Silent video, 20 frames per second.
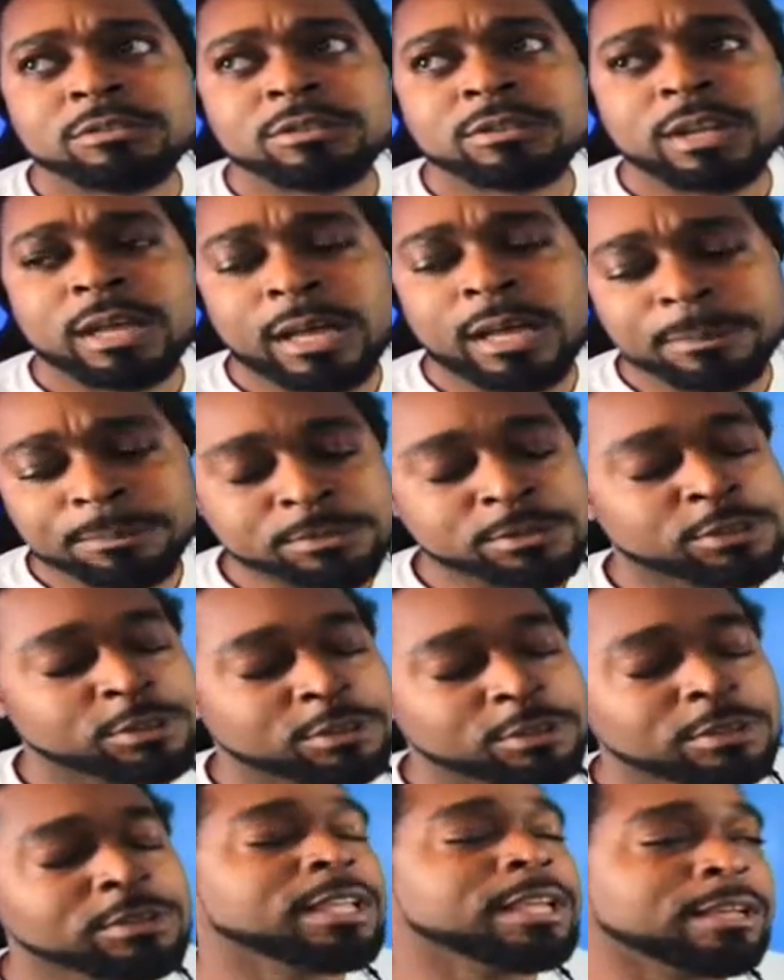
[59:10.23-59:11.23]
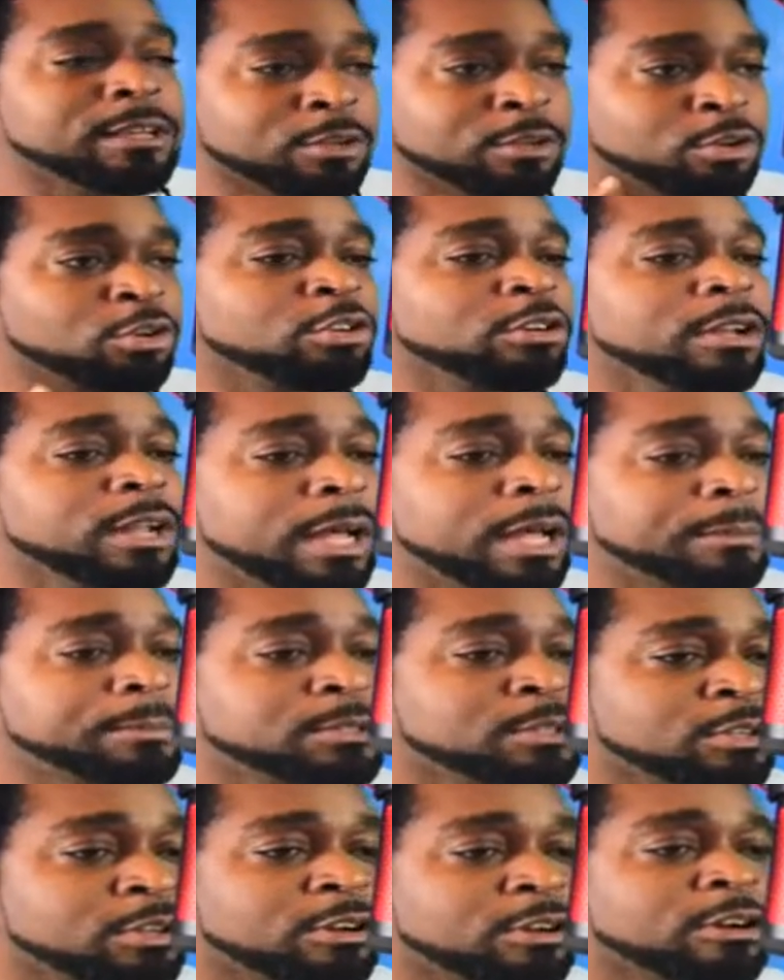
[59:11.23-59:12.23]
App Store. Yeah, Google App
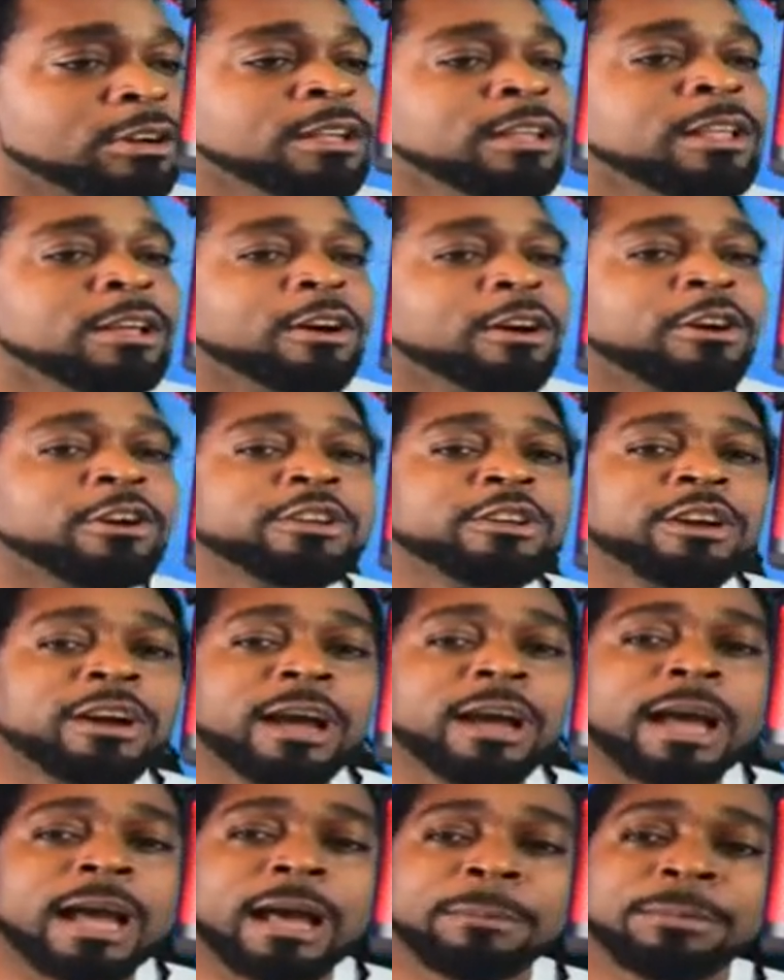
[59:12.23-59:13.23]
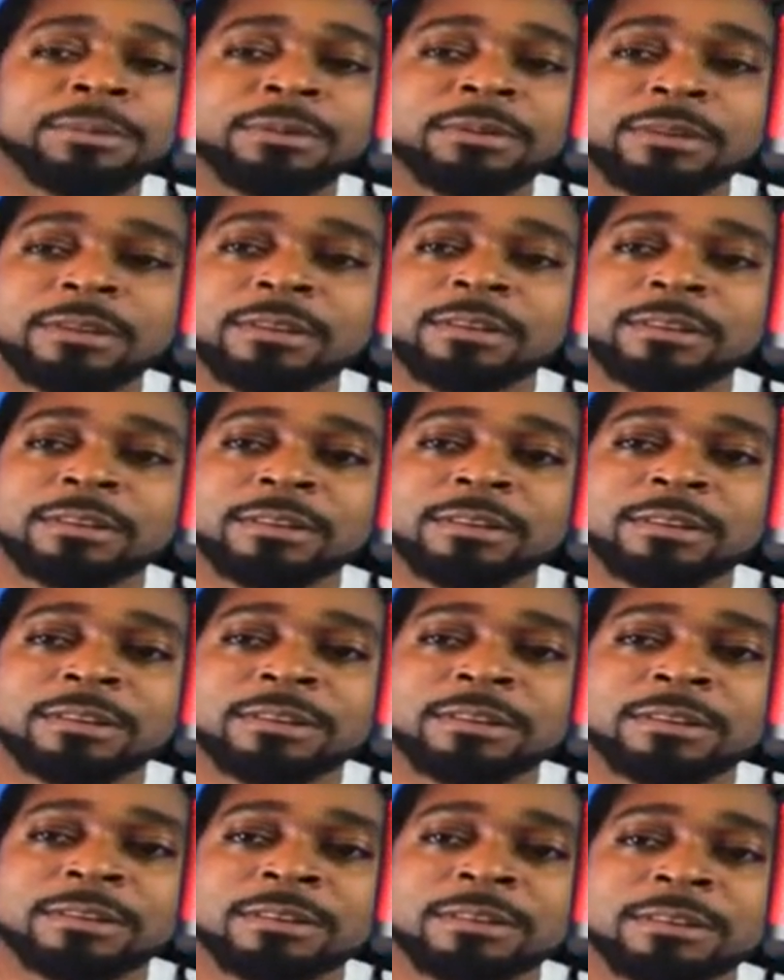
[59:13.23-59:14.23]
Store or your Apple.
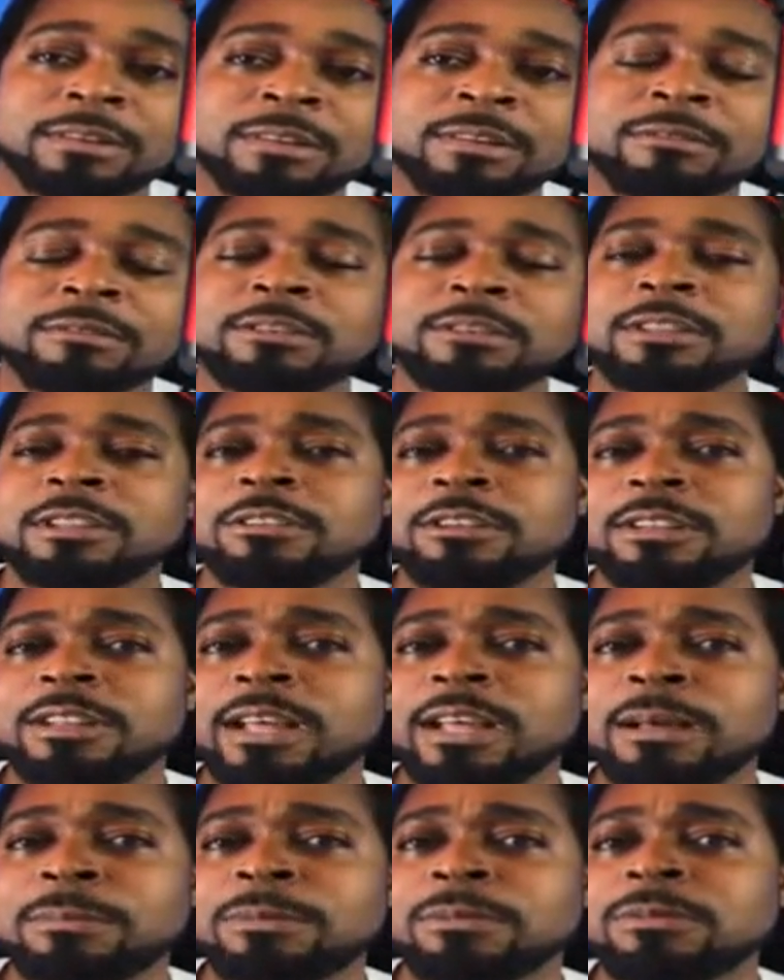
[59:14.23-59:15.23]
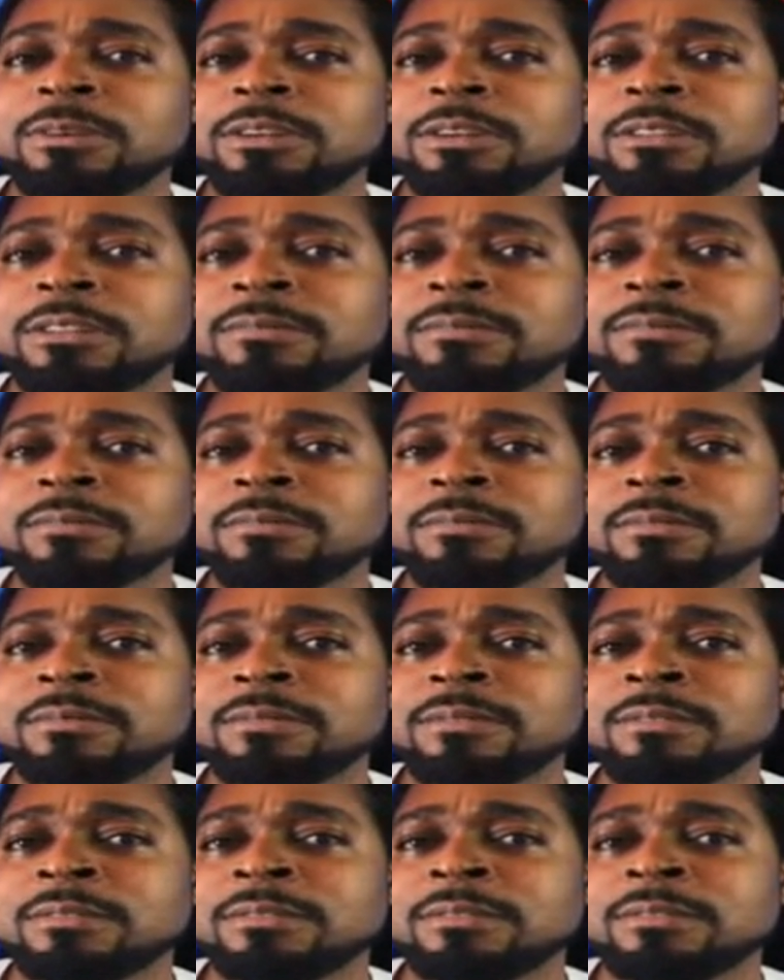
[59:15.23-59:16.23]
What they call the Apple one?
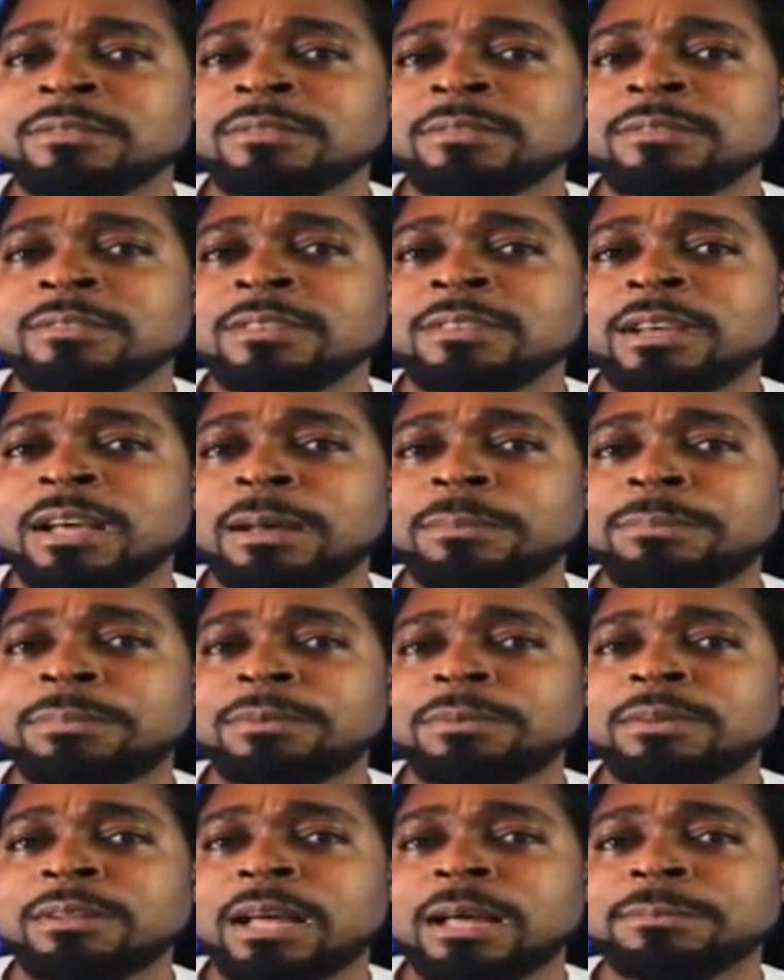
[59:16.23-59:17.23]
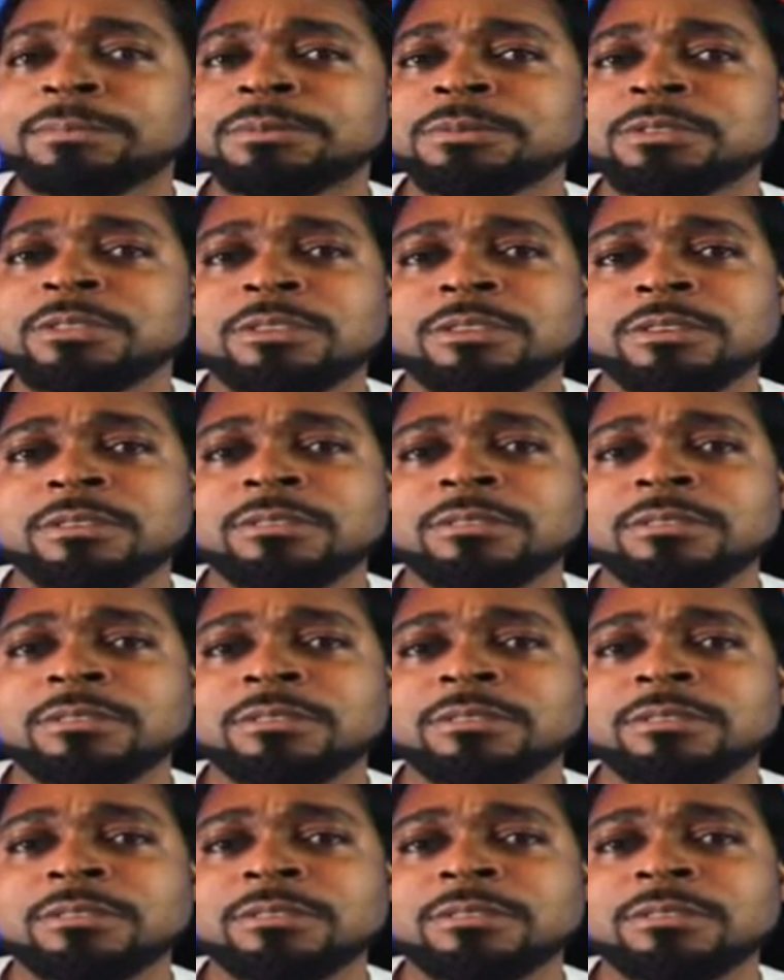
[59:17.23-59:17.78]
The Apple App Store?